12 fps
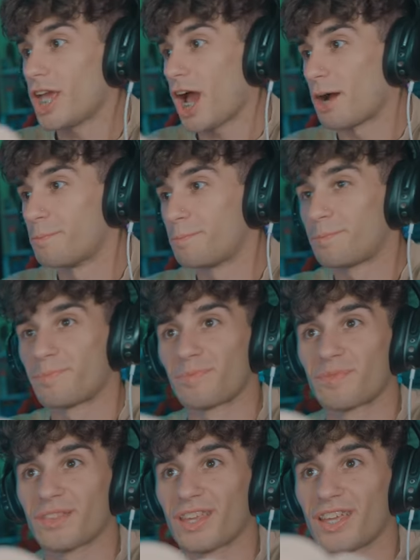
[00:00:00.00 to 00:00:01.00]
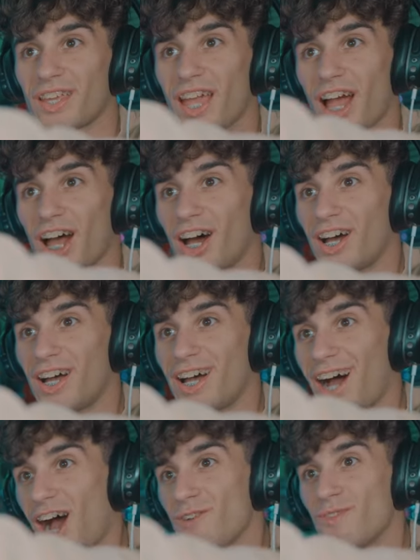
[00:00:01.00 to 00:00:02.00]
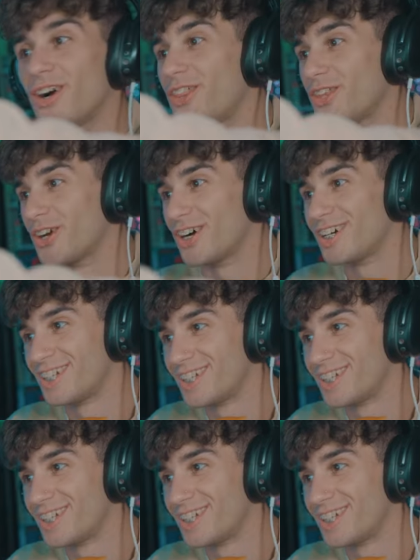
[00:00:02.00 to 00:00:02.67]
Yeah. Yeah. I'm with you.